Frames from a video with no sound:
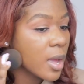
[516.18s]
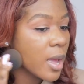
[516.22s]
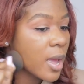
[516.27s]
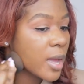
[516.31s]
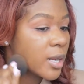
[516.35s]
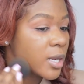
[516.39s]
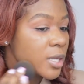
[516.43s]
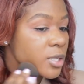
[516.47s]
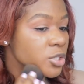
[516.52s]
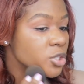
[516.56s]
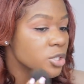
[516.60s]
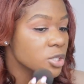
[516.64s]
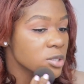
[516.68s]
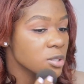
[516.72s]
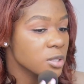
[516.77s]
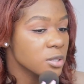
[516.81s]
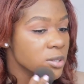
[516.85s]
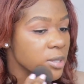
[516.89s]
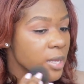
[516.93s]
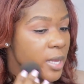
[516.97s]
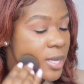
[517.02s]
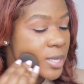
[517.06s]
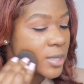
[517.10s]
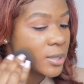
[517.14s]
And it's
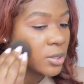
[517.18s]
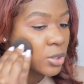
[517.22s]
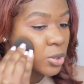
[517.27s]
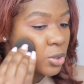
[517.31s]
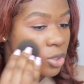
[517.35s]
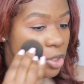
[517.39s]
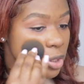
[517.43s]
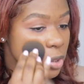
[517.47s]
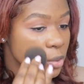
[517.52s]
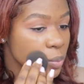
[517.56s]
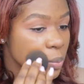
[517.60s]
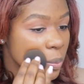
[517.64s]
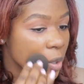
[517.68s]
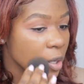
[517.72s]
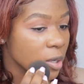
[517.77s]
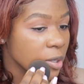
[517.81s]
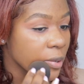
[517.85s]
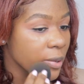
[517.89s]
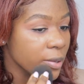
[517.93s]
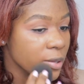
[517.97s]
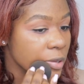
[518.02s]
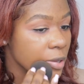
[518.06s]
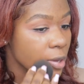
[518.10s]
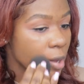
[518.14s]
just, it's just
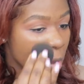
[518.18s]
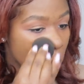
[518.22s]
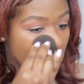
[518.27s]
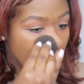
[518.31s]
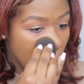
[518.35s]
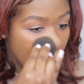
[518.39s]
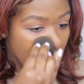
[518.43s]
working, y'all.